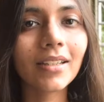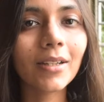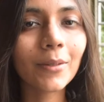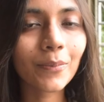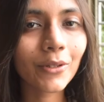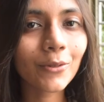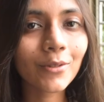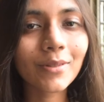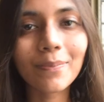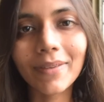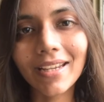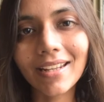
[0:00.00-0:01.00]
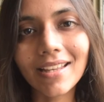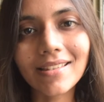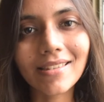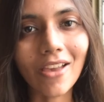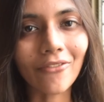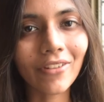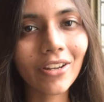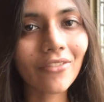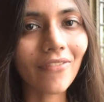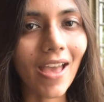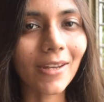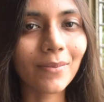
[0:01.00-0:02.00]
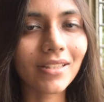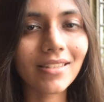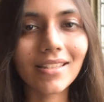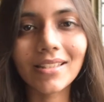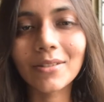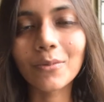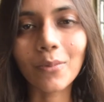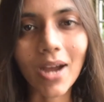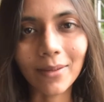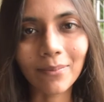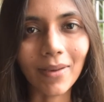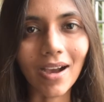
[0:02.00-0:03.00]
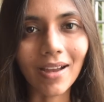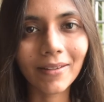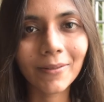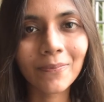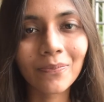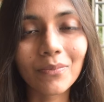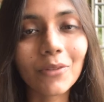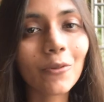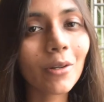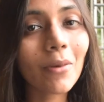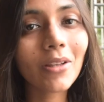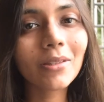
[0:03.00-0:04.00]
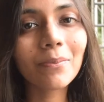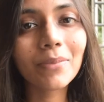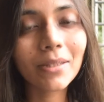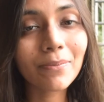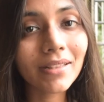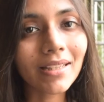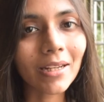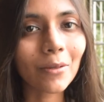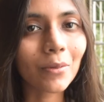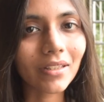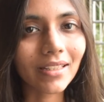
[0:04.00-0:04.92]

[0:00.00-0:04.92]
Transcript: The abuse, pain and suffering of animals is one part, but what about the people that are